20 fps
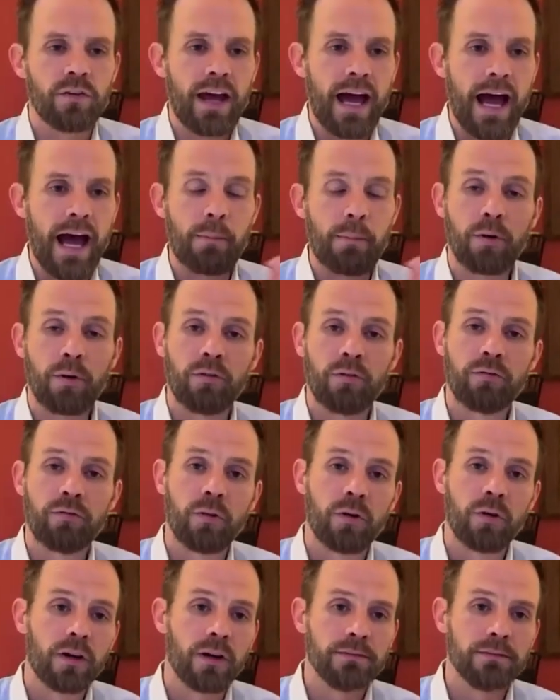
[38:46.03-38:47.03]
Apple
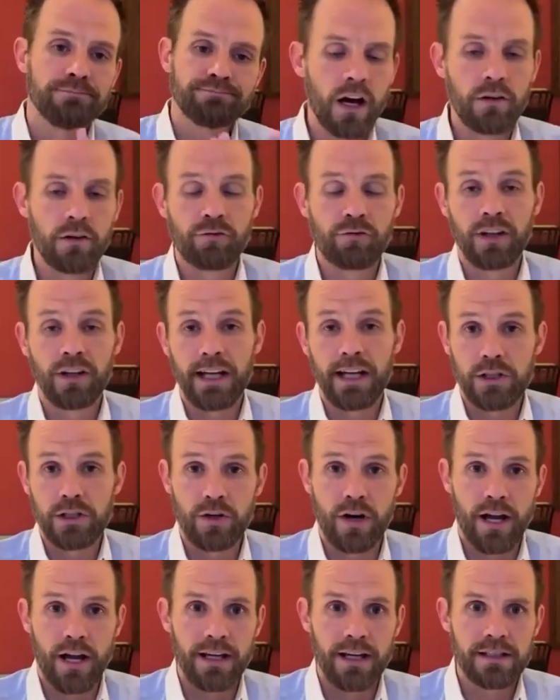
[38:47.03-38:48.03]
for
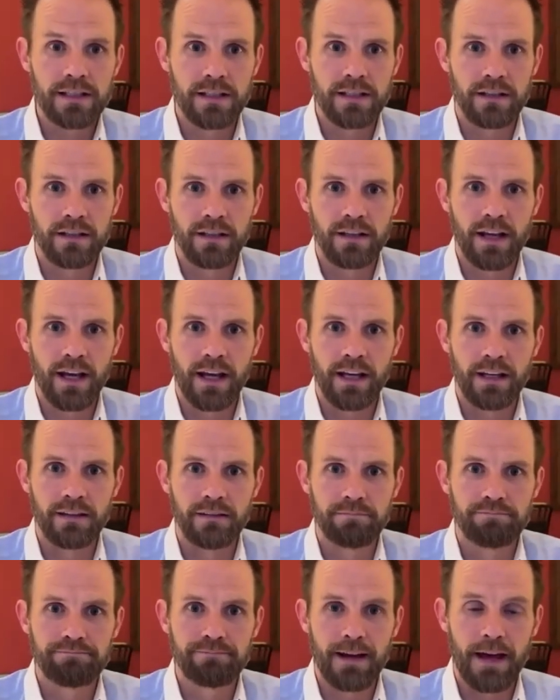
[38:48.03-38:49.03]
electronics and
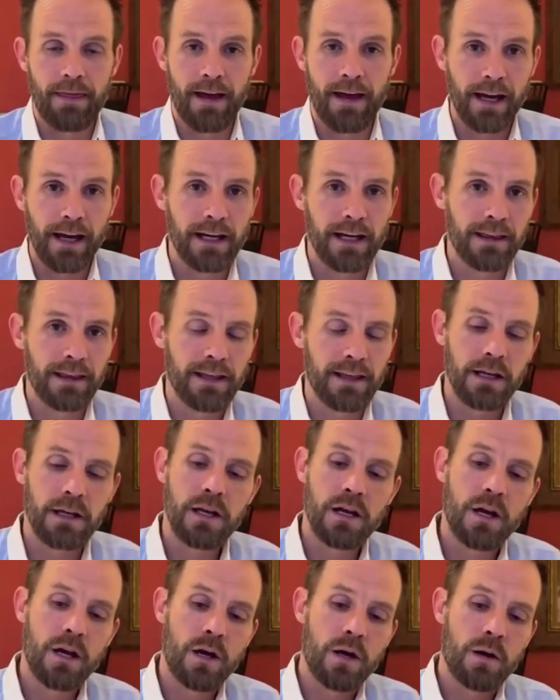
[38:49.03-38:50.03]
that kind of
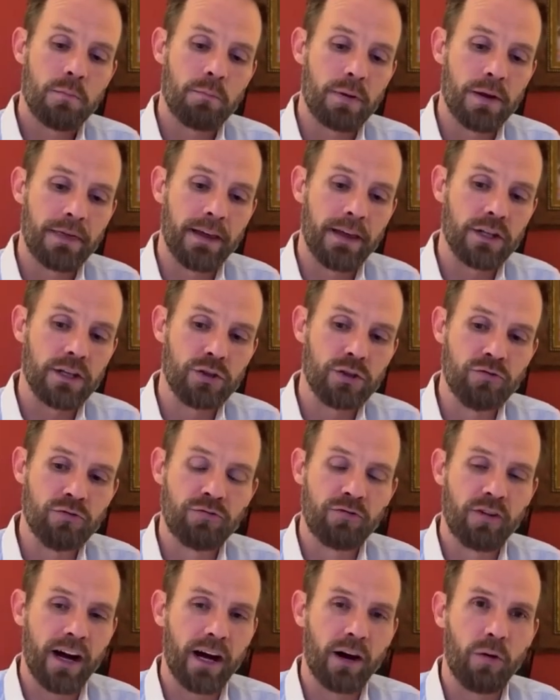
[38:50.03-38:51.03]
thing, but then you
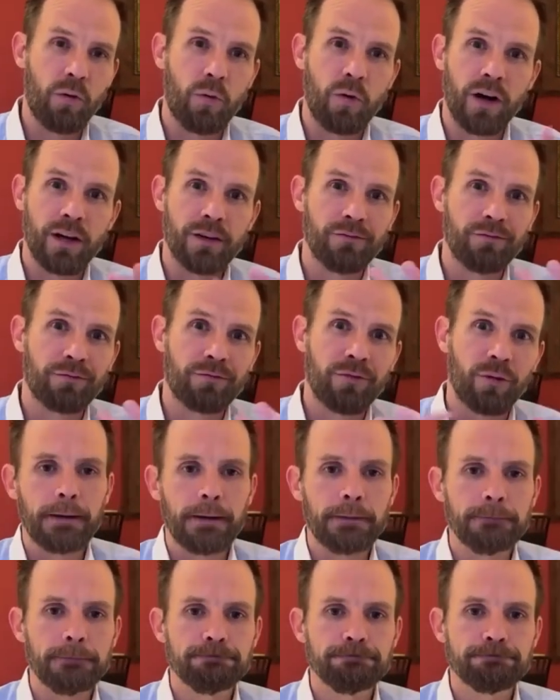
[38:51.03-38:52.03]
file one
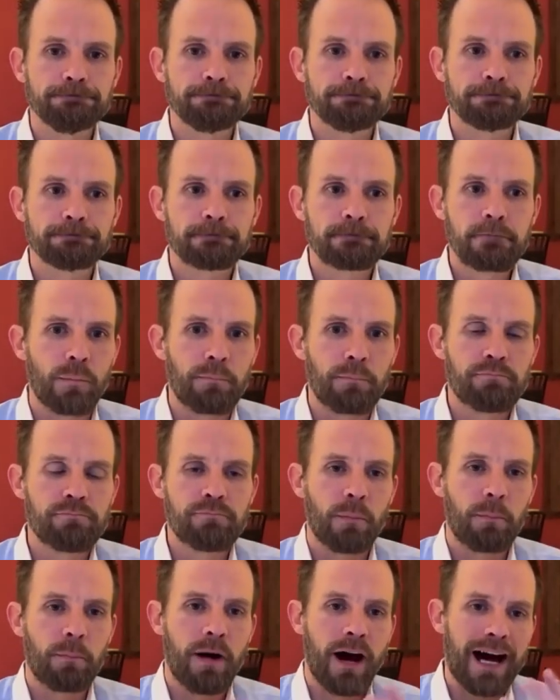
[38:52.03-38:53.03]
for
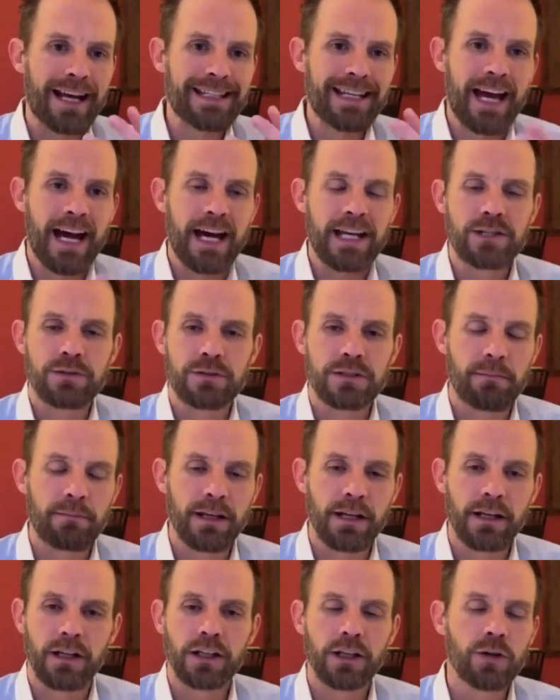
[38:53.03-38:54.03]
podcast or
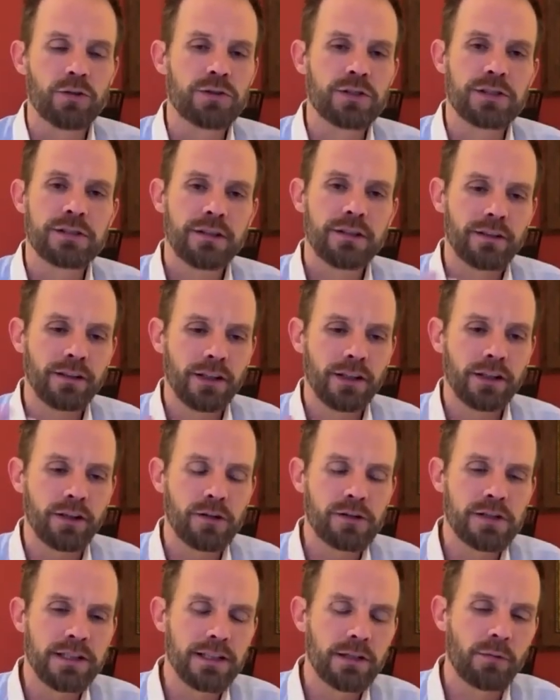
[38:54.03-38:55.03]
something
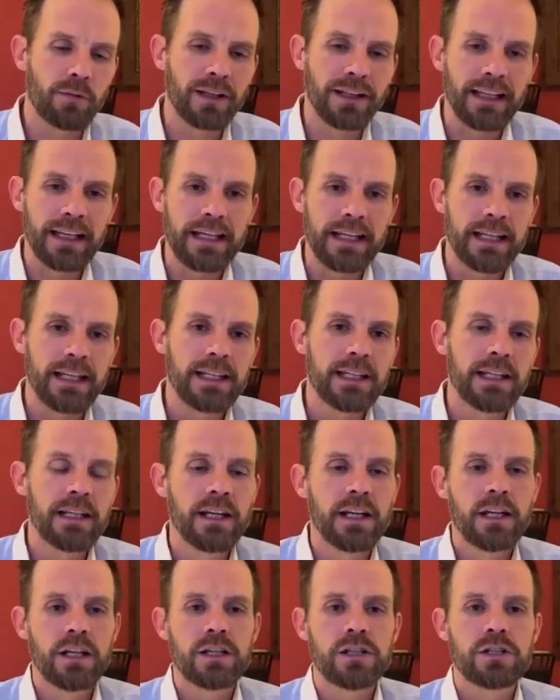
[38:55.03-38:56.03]
closely related
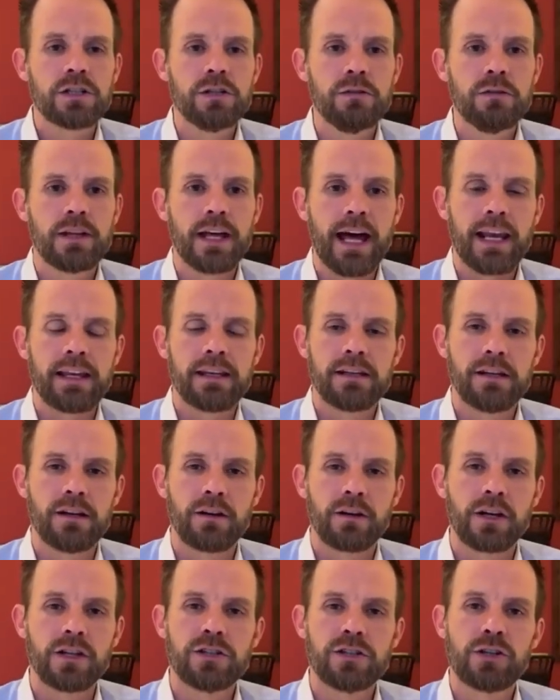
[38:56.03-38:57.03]
to that
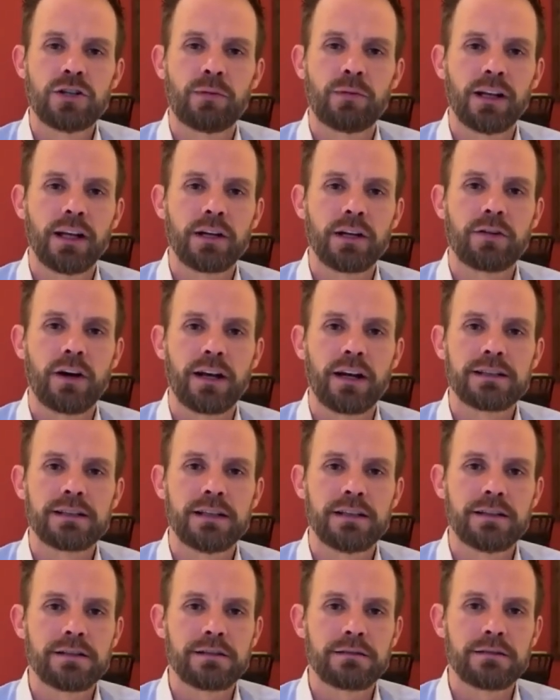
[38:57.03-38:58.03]
consumer electronics
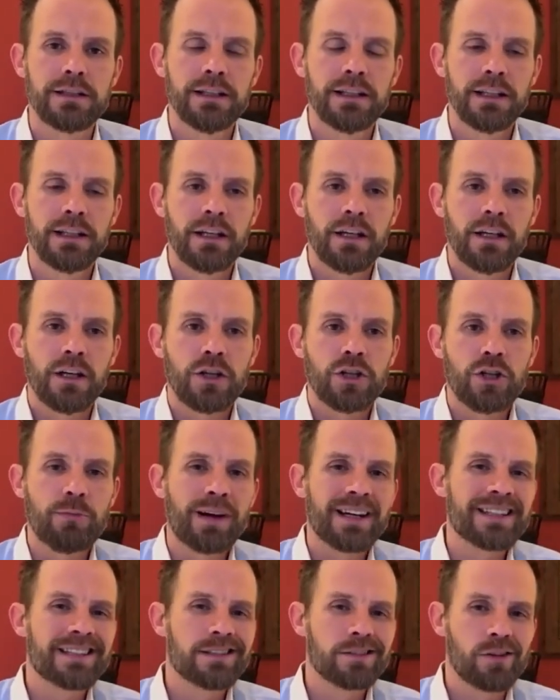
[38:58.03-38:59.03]
industry, you
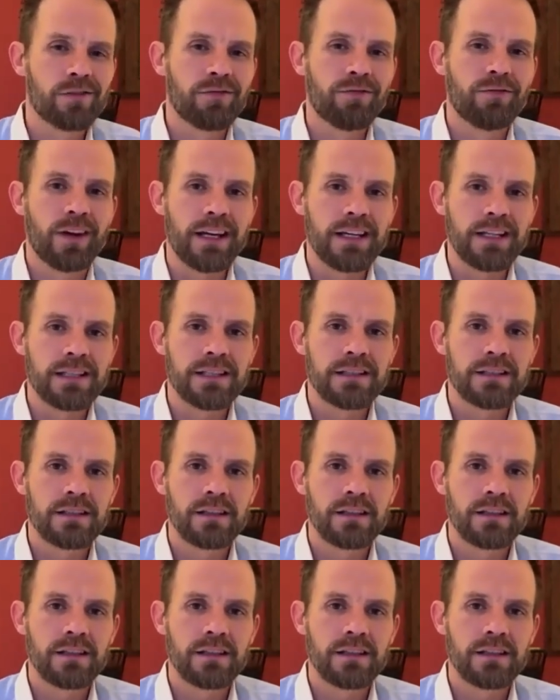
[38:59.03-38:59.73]
might still face